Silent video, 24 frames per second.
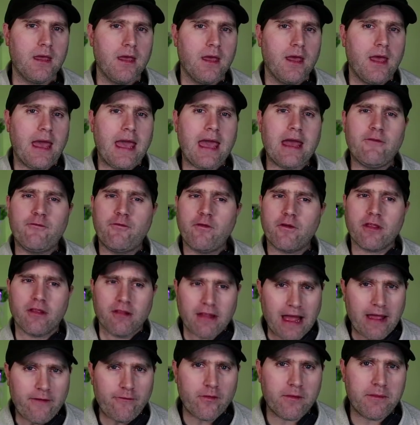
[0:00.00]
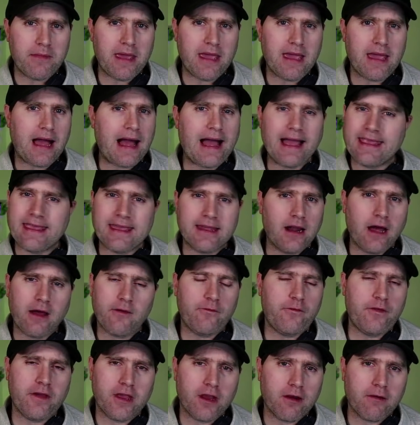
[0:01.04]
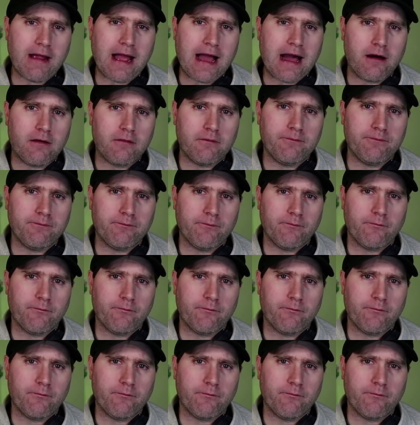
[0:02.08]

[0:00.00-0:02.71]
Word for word: And for the life of me, I cannot figure out